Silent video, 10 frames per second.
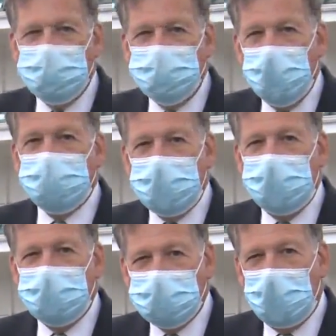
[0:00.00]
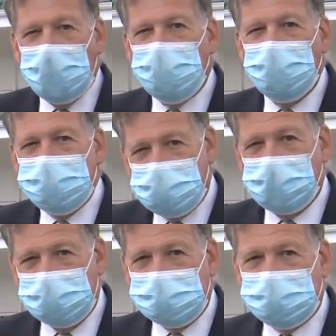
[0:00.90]
millionaire lottery
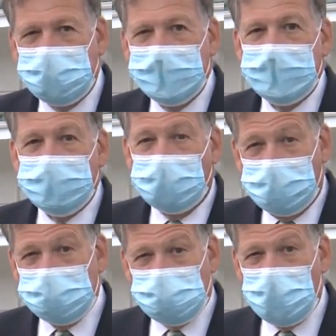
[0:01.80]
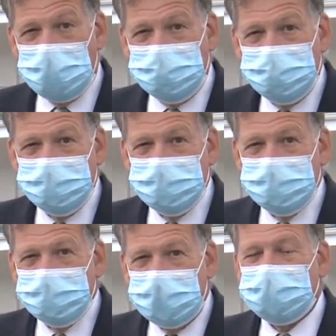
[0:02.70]
tickets, but this one
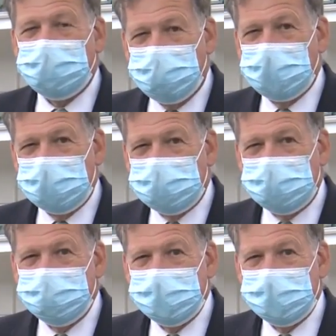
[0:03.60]
is the biggest.